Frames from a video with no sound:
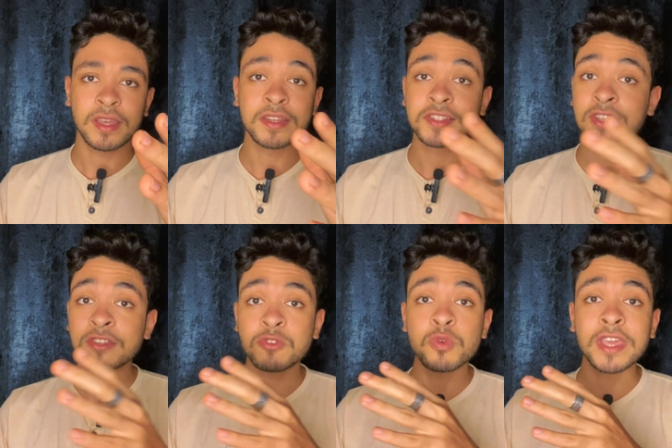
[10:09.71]
it is
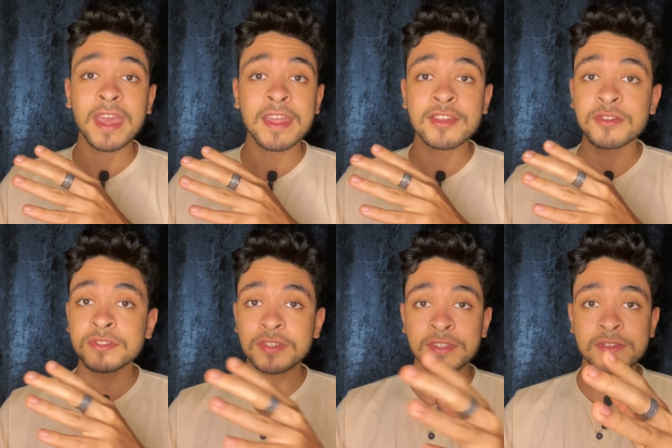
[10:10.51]
not doing any
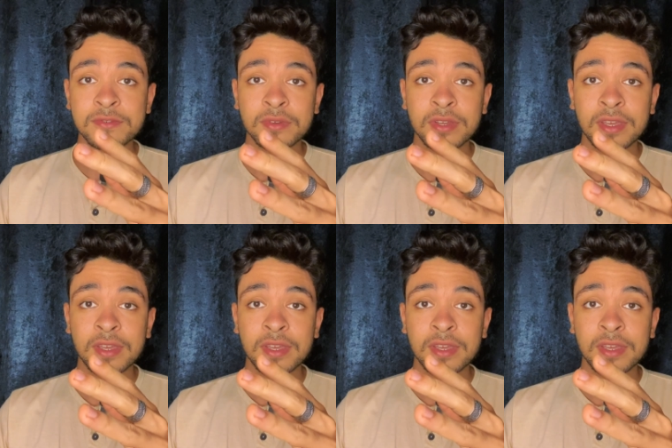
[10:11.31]
good to you.